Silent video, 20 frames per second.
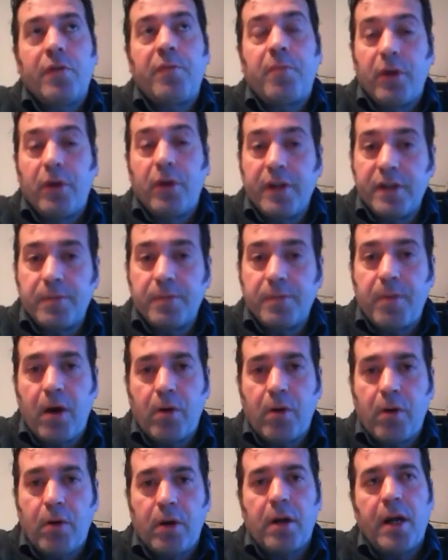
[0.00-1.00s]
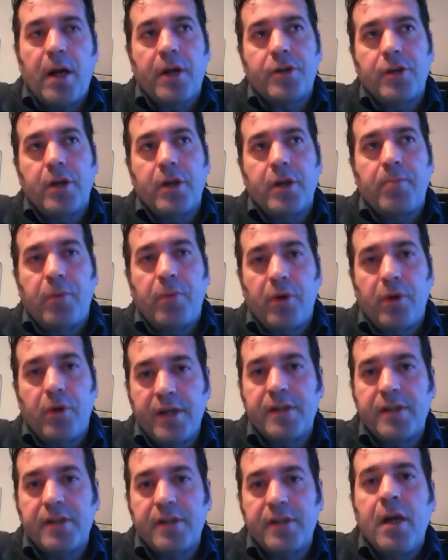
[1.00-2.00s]
police power. Actually,
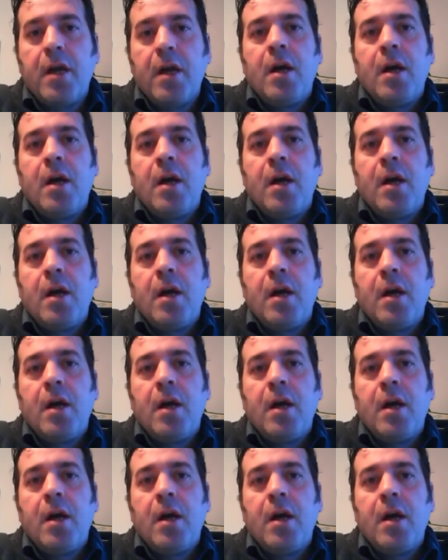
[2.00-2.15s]
police